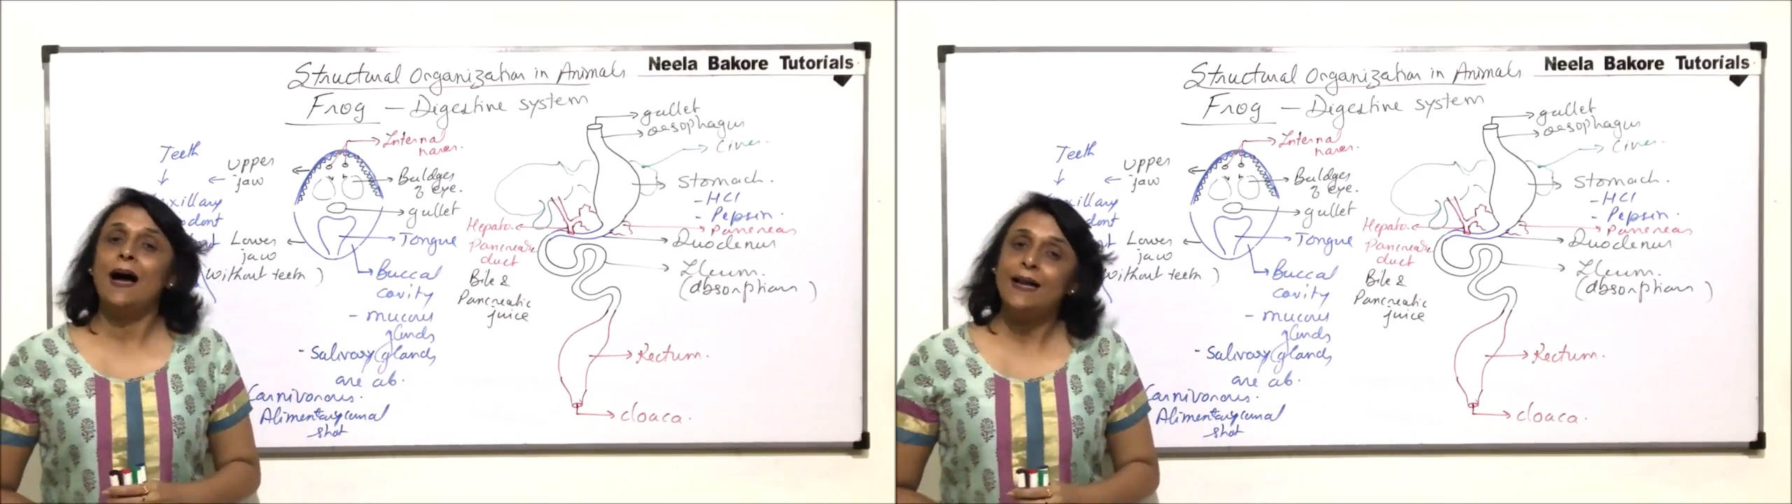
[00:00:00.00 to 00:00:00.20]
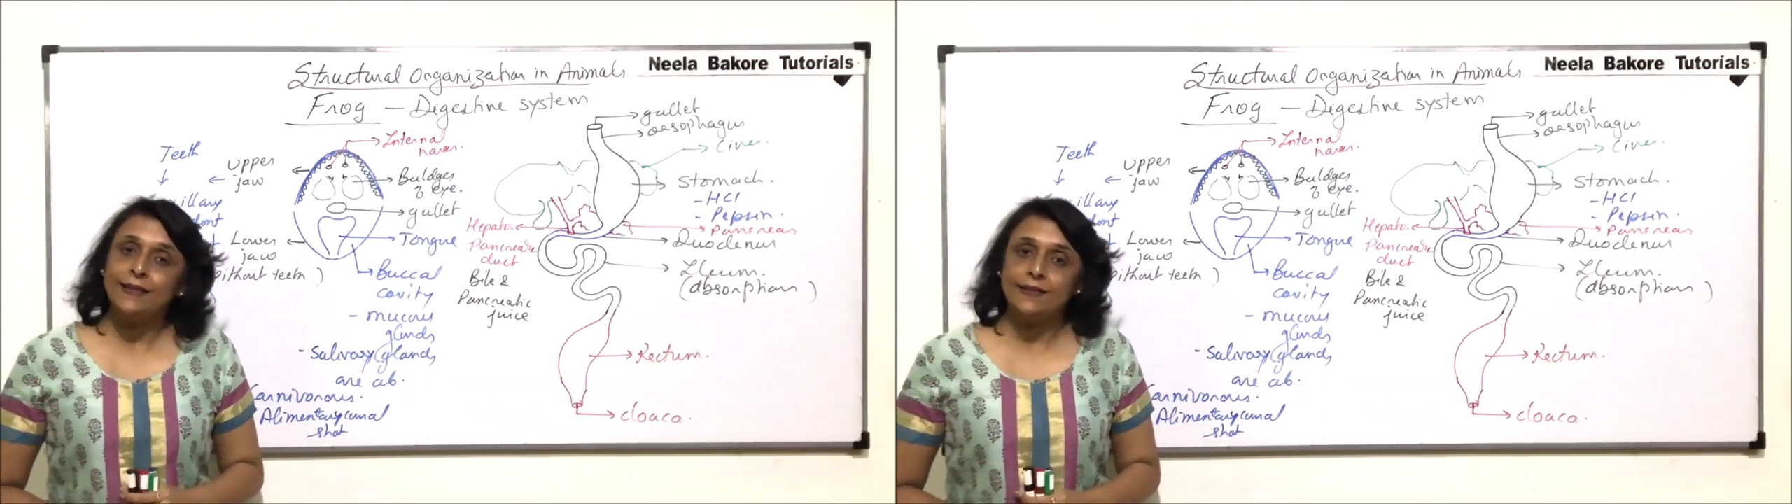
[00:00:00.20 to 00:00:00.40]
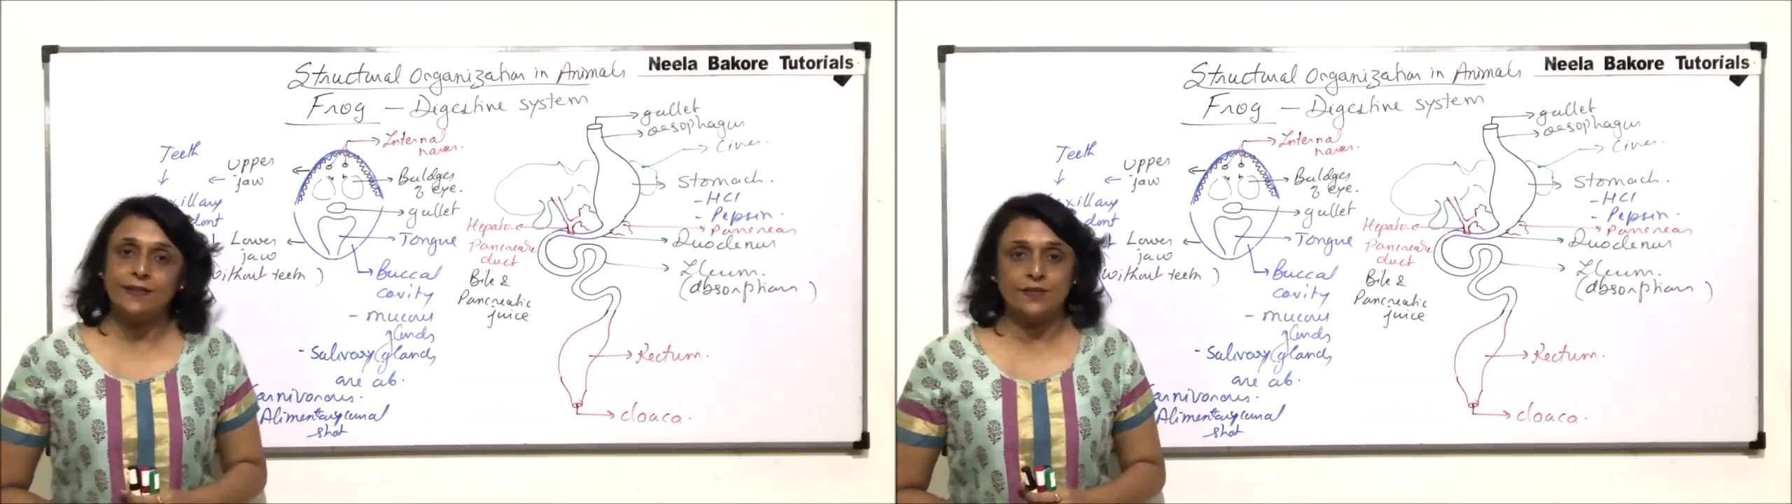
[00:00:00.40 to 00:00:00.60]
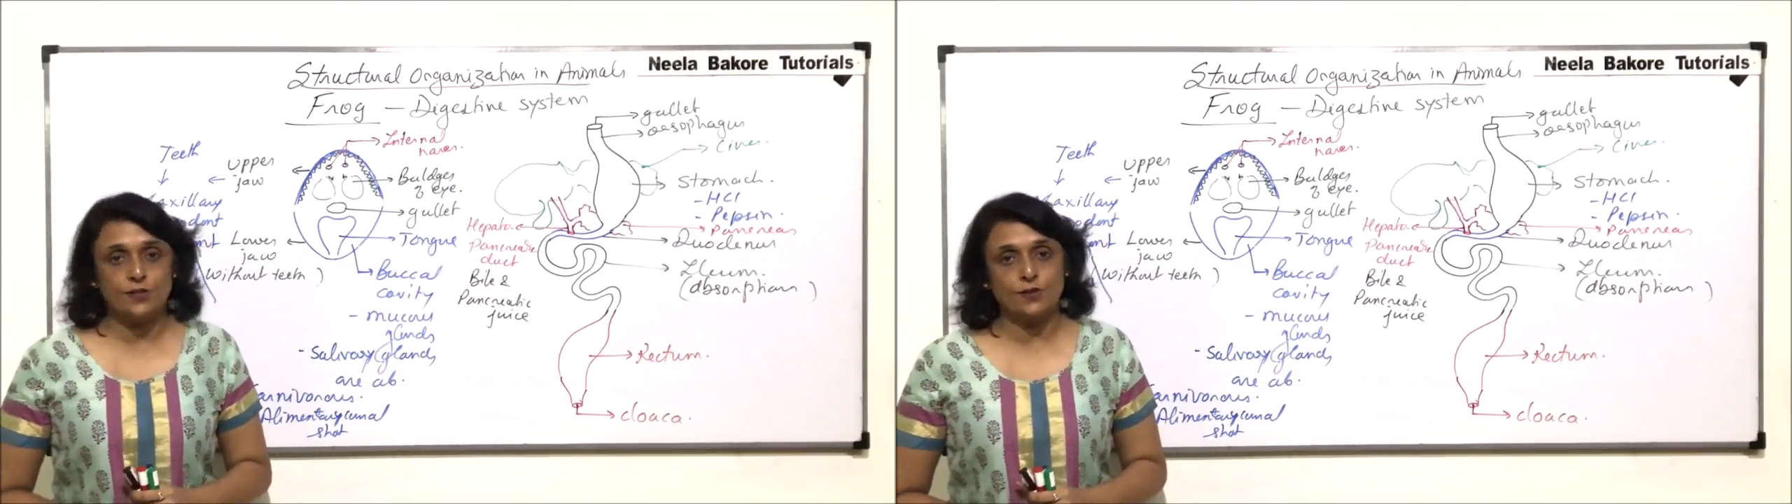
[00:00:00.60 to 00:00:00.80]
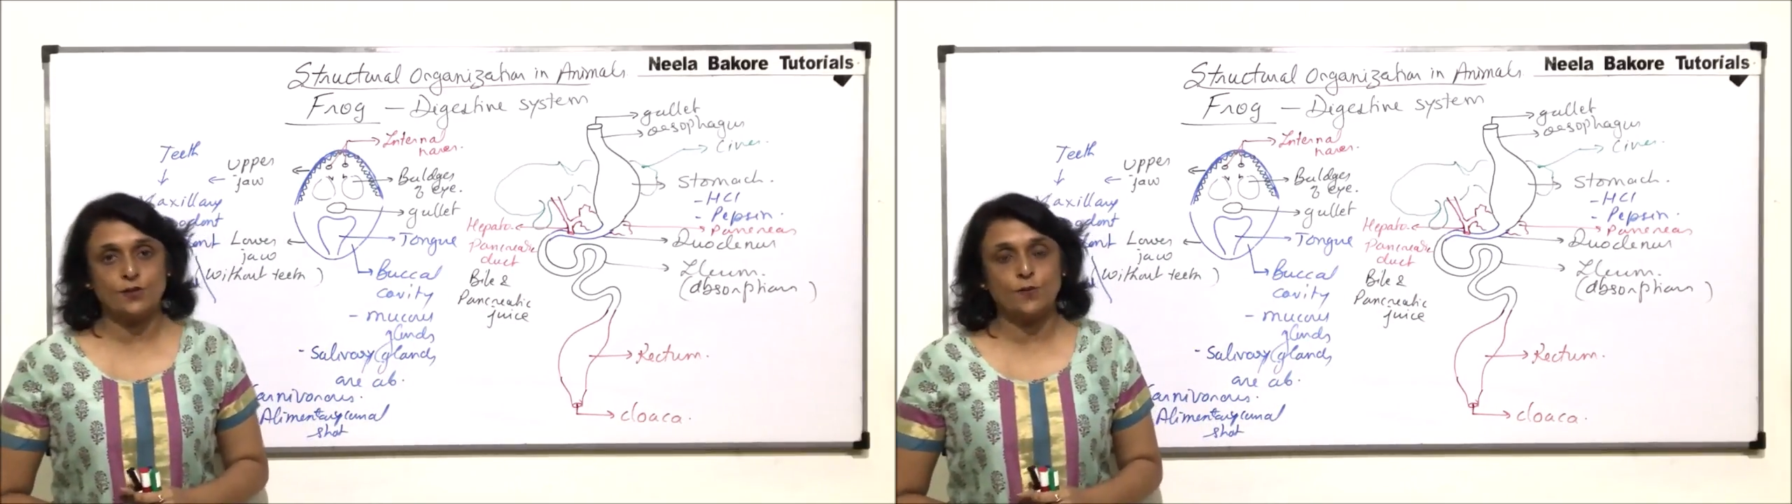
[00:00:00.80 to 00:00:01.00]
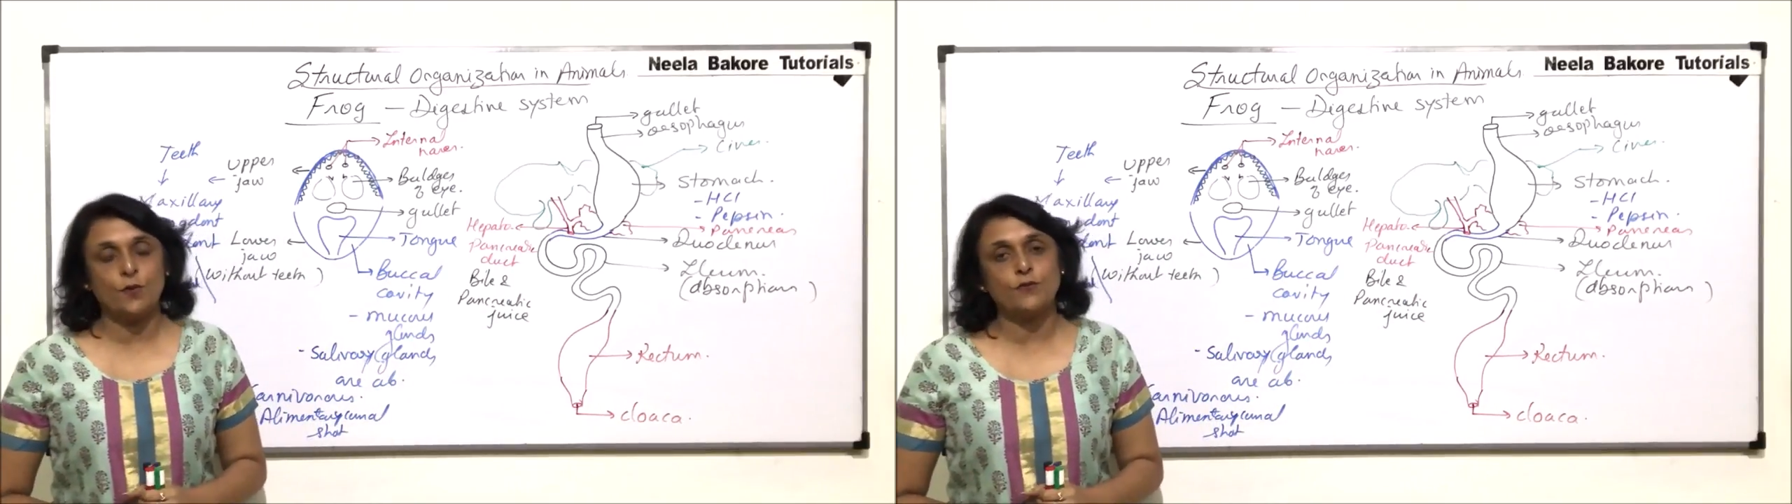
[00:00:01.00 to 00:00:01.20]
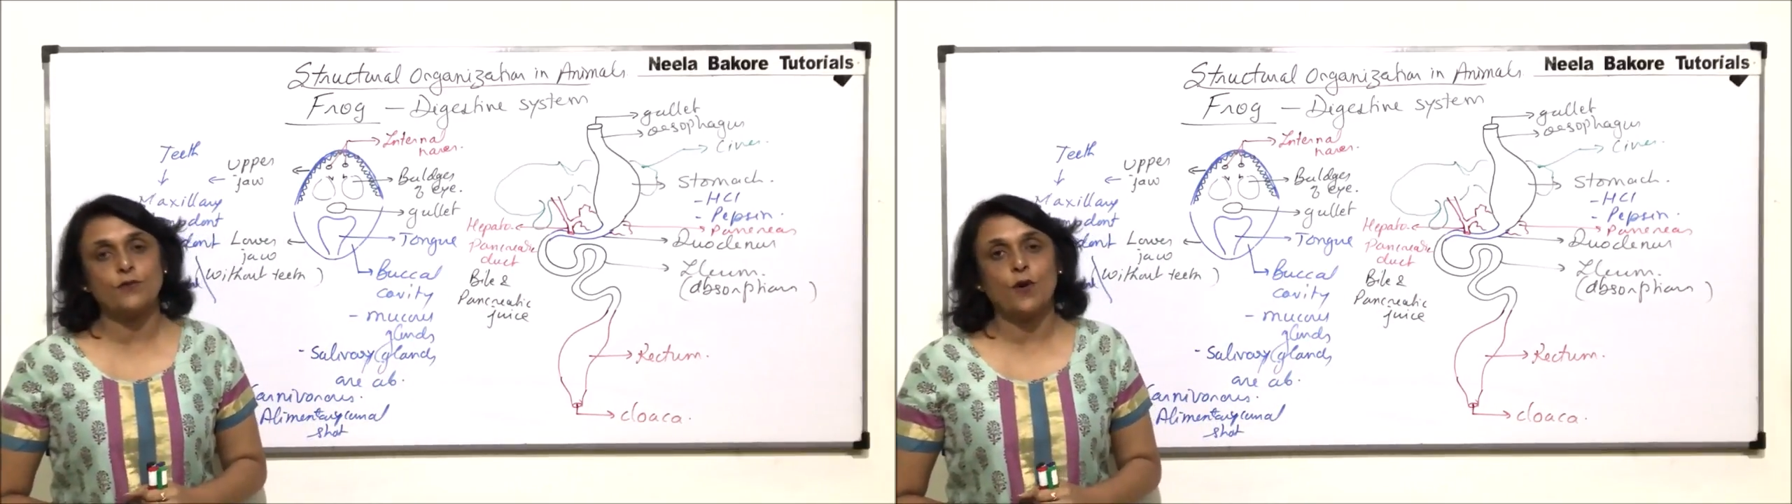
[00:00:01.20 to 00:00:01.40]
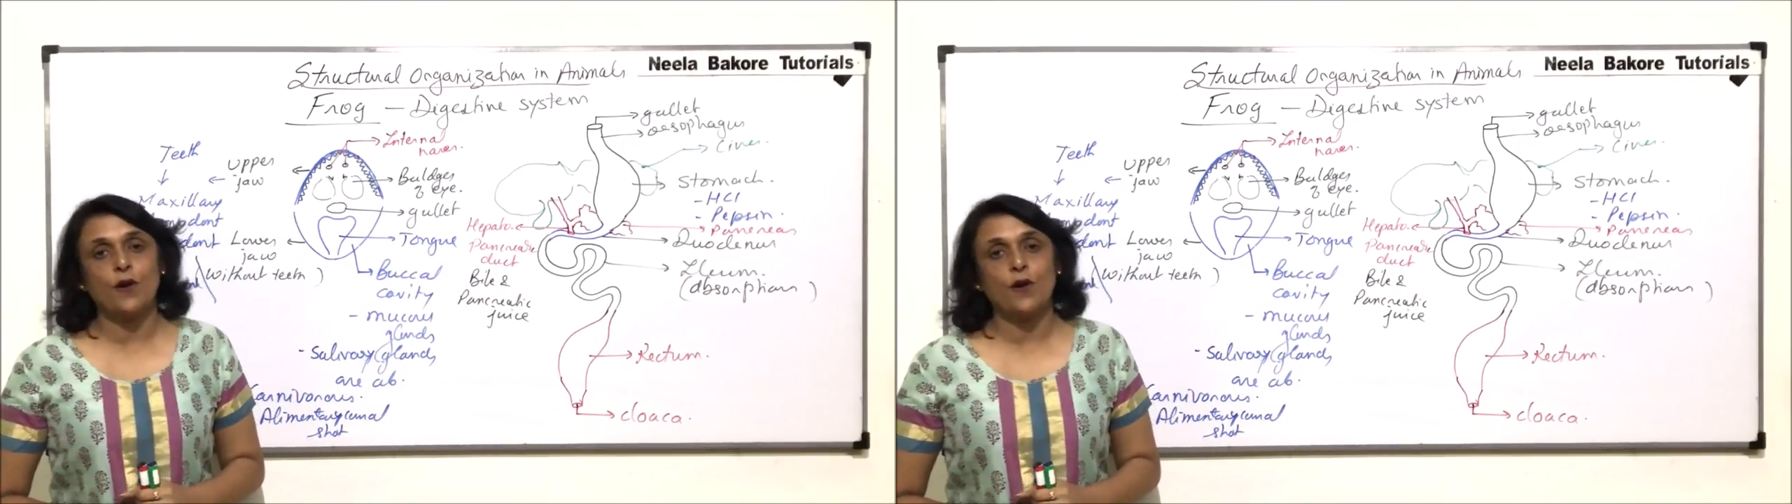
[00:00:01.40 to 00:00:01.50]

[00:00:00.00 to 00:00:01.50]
another system of